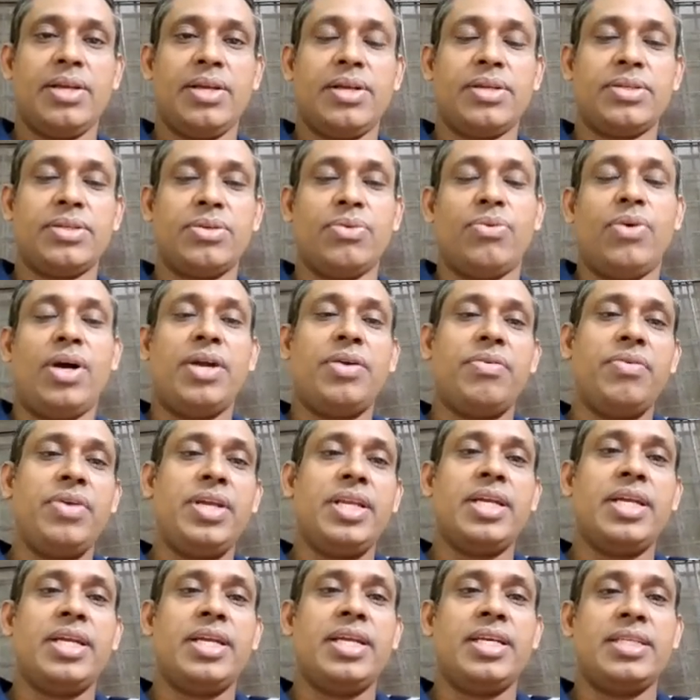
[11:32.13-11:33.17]
So what we
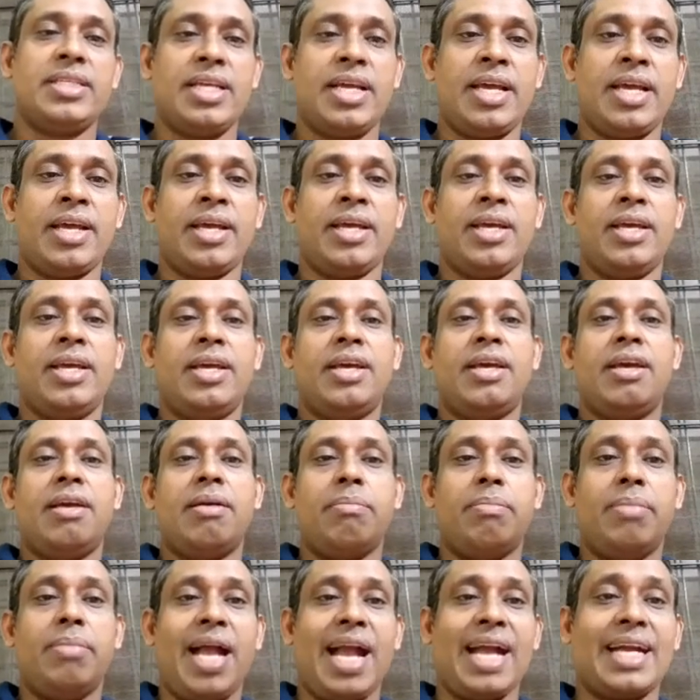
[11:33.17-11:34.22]
need is a
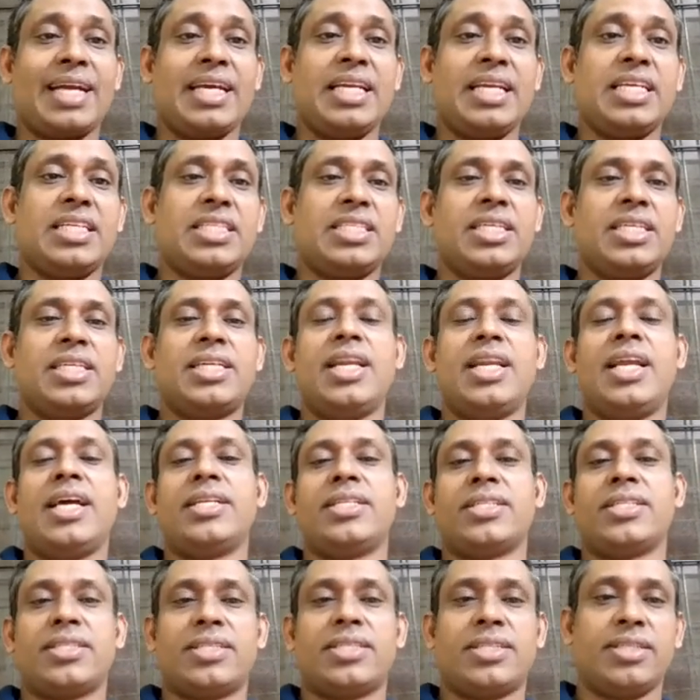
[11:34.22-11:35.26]
magnetic
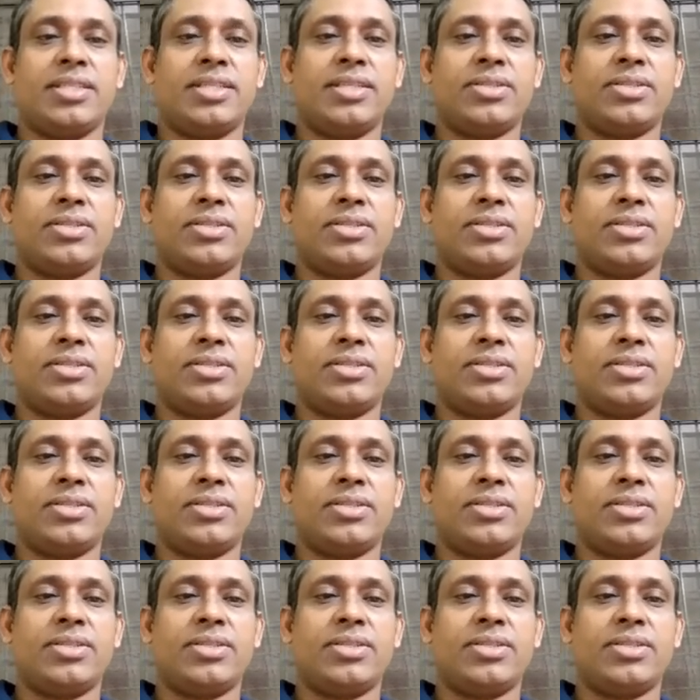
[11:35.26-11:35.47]
lens.